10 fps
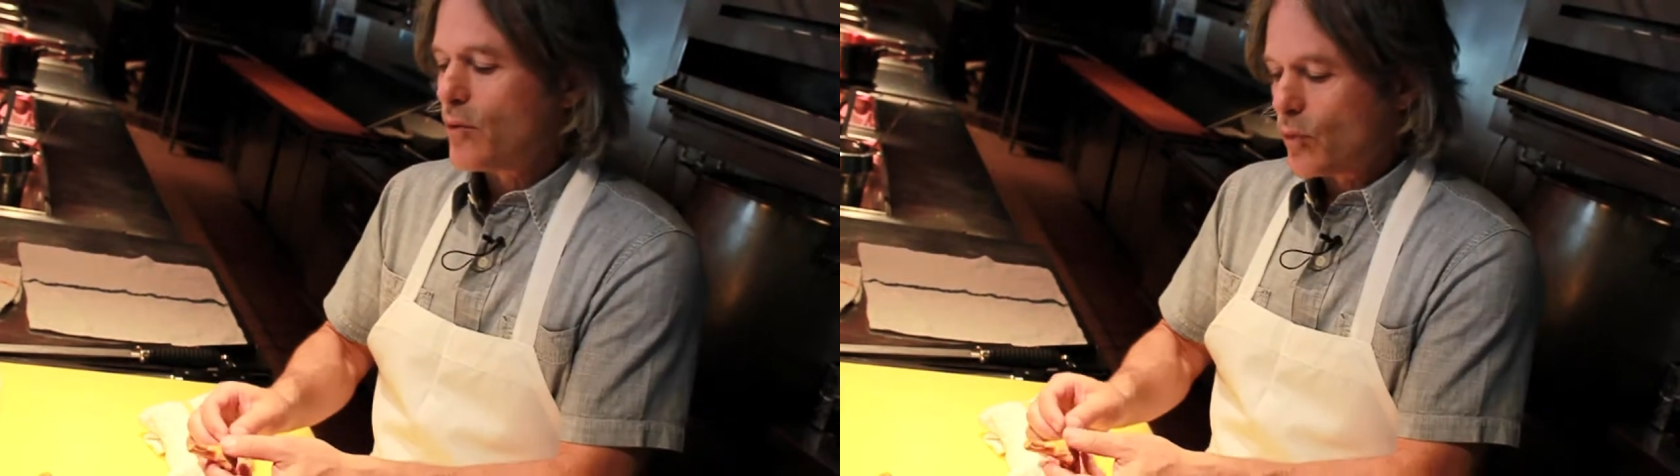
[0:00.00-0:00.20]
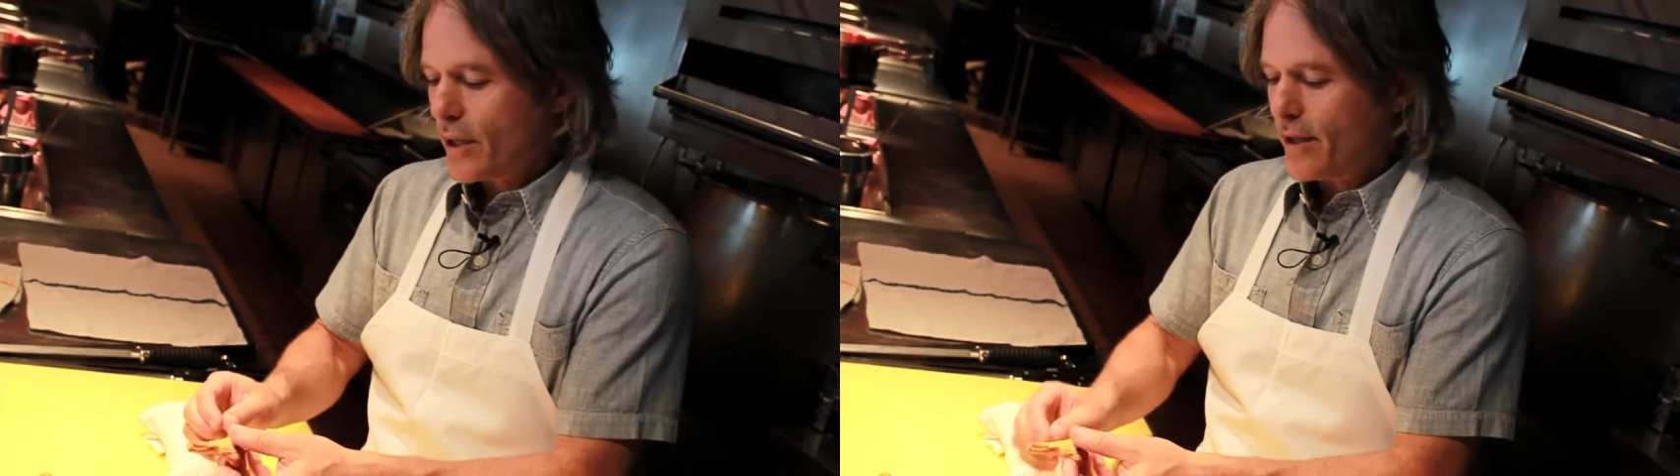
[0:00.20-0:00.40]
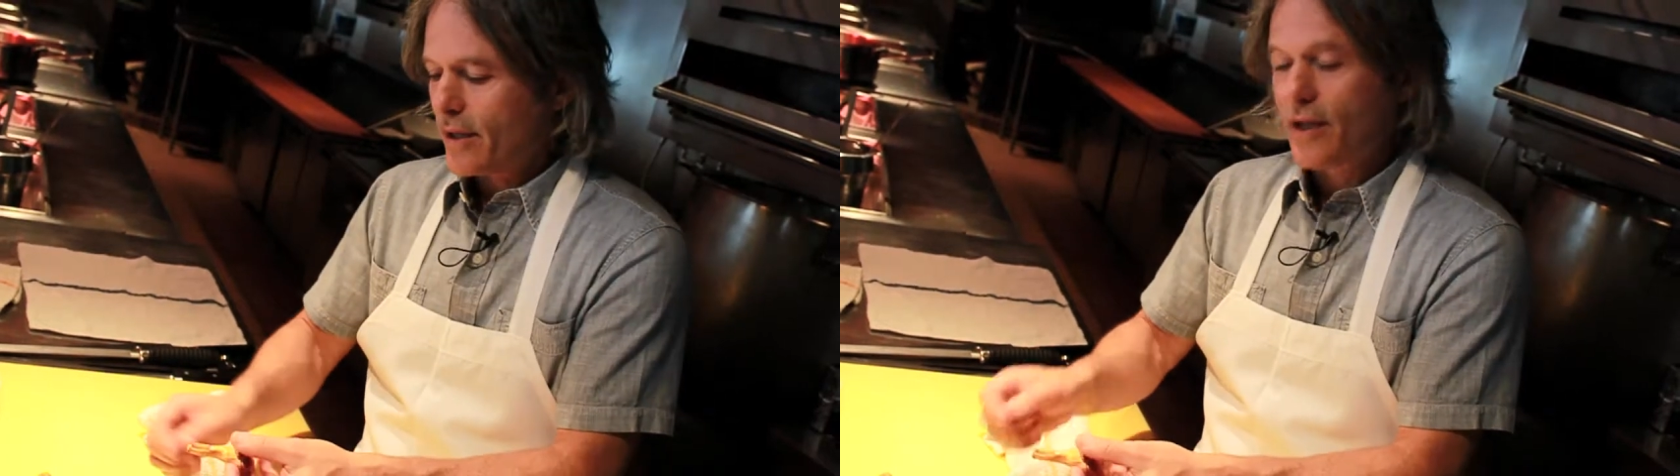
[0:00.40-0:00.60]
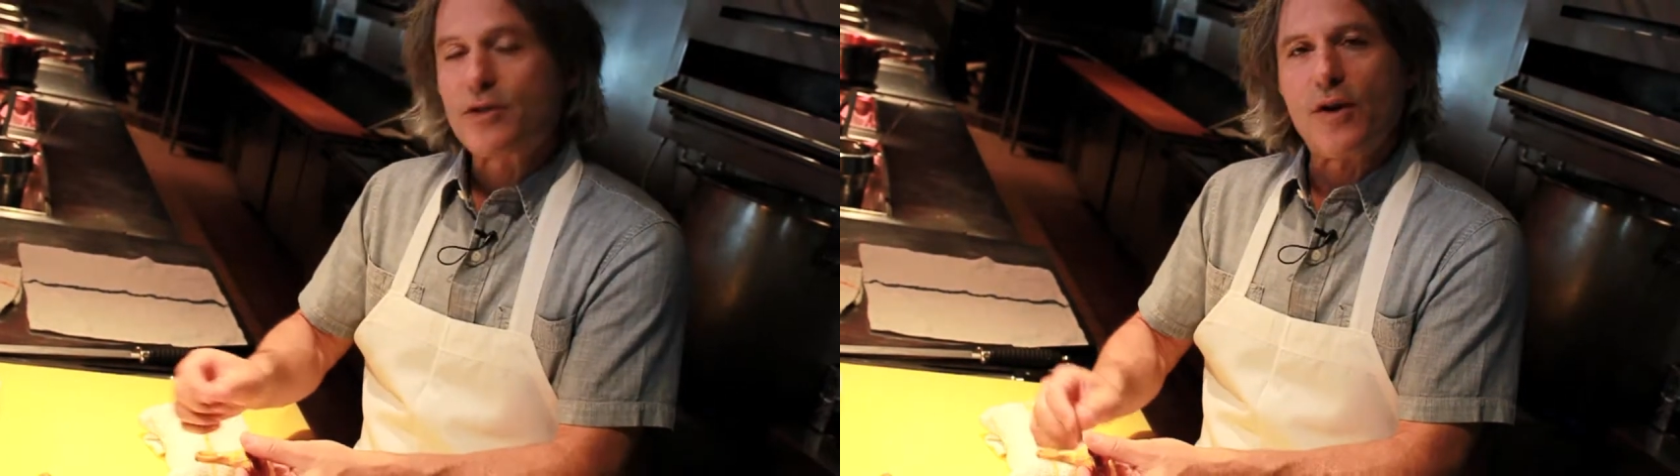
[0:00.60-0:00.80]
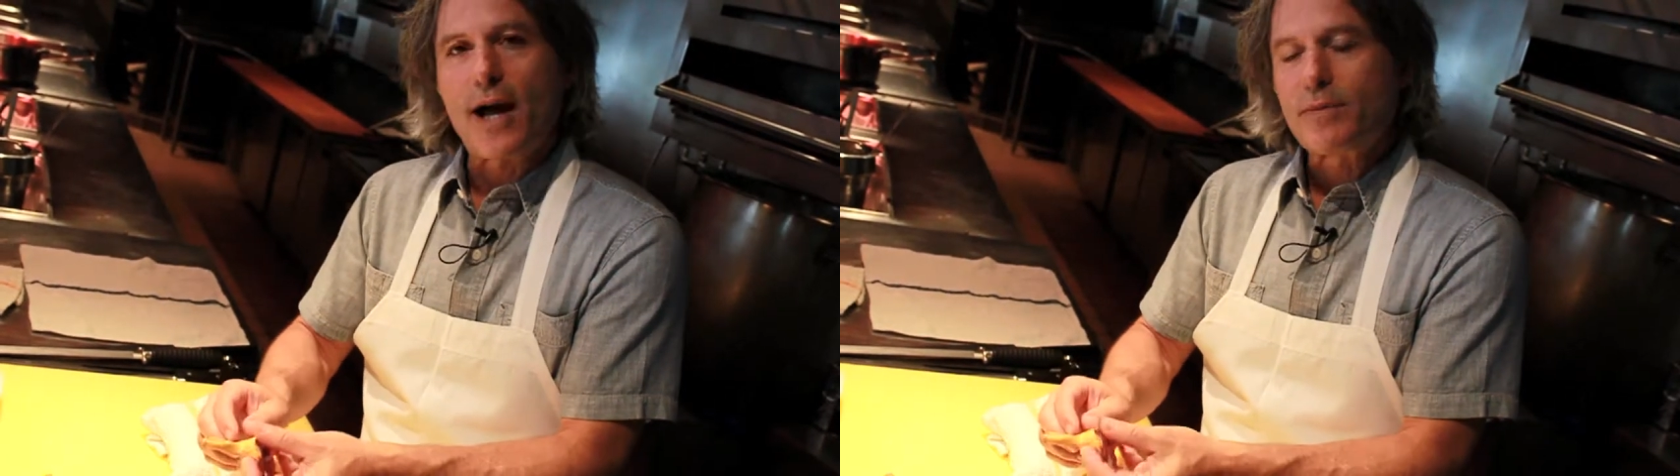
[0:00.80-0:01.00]
really,
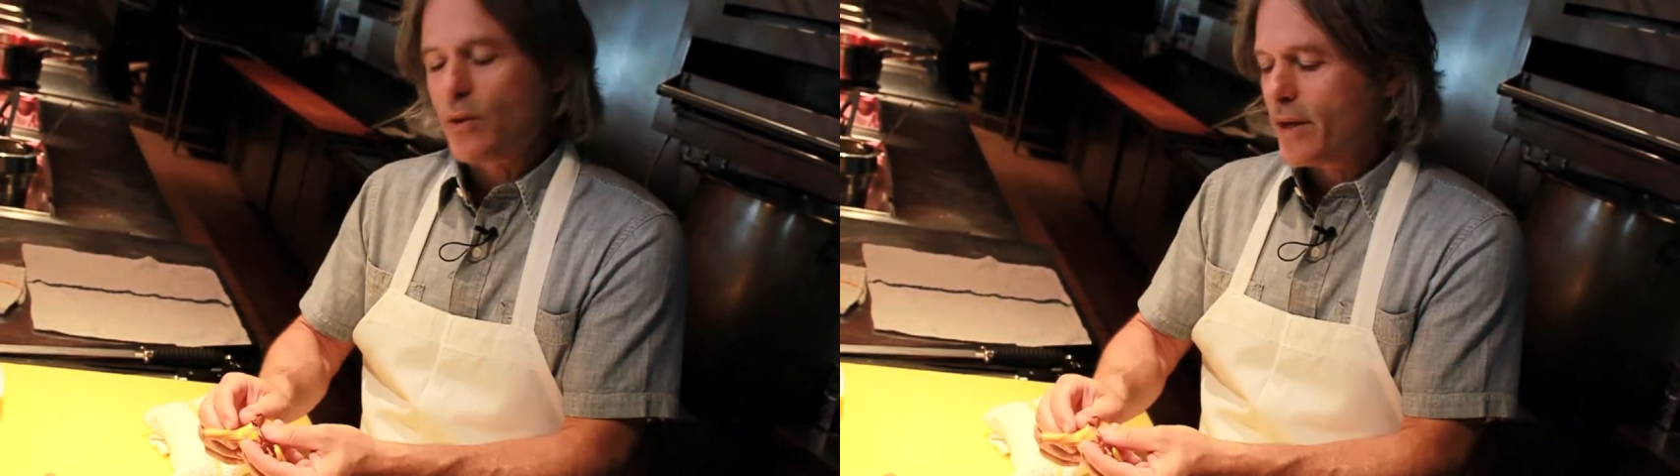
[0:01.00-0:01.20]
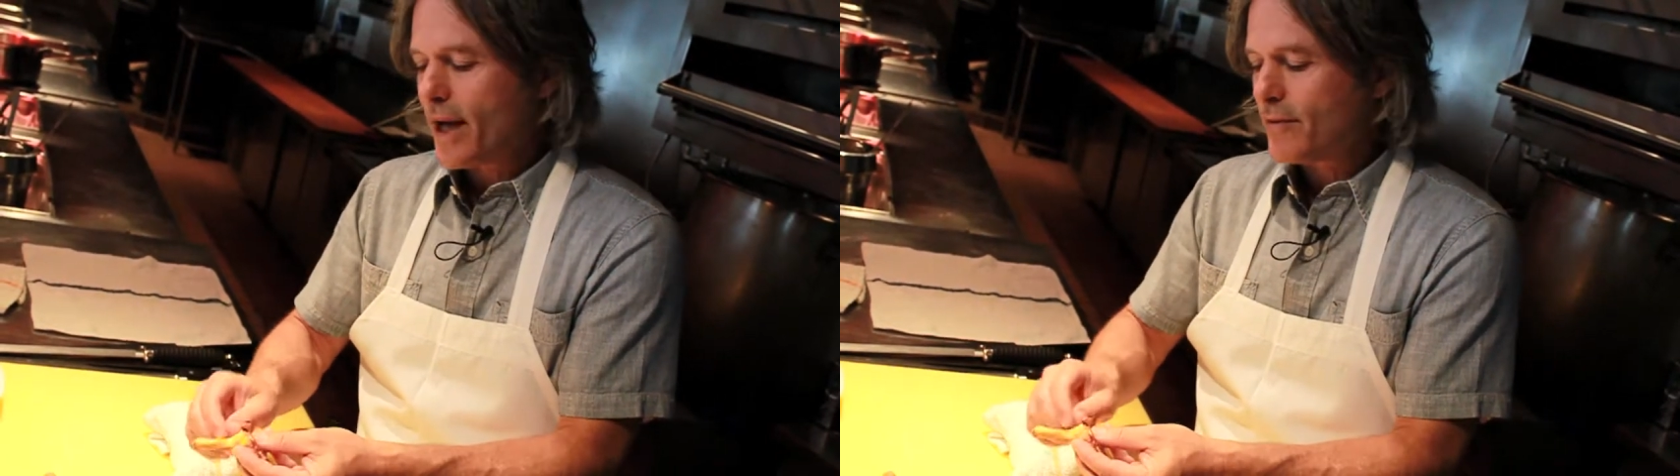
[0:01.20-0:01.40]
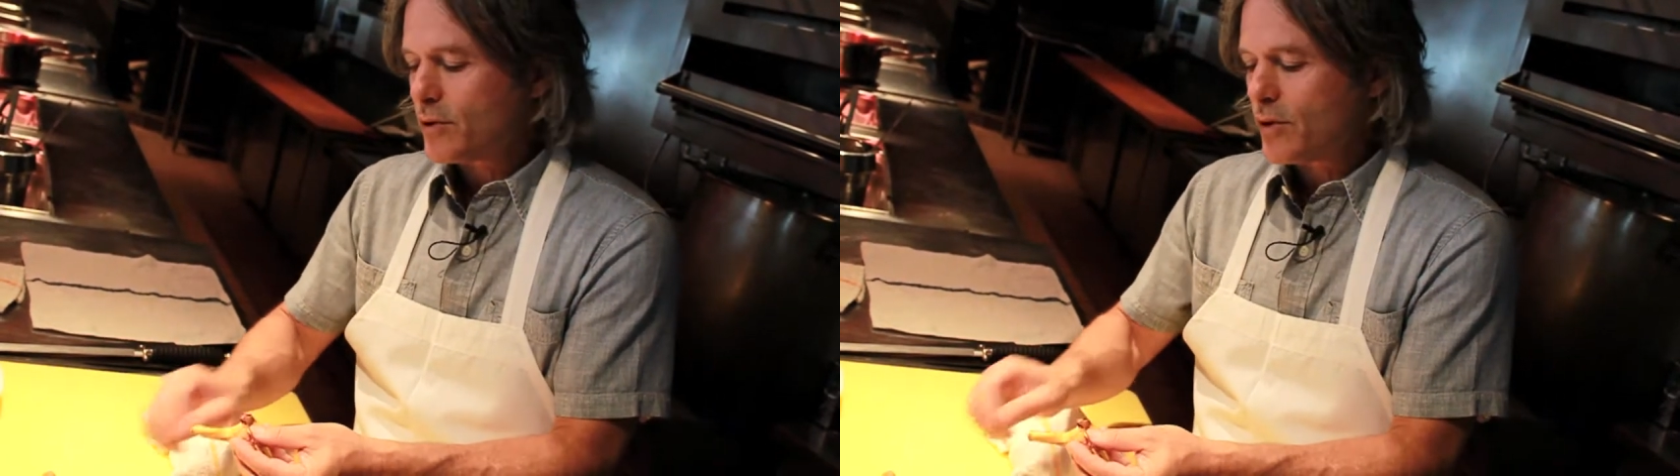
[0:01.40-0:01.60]
unless you absolutely have